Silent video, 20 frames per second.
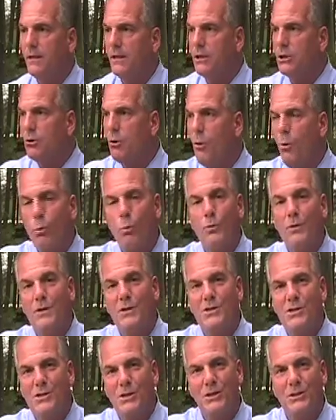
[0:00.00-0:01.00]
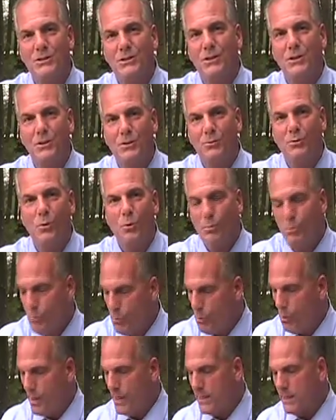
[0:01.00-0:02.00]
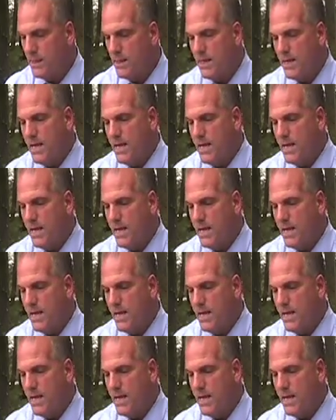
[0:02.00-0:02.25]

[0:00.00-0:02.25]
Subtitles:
And he told this 16-year-old boy,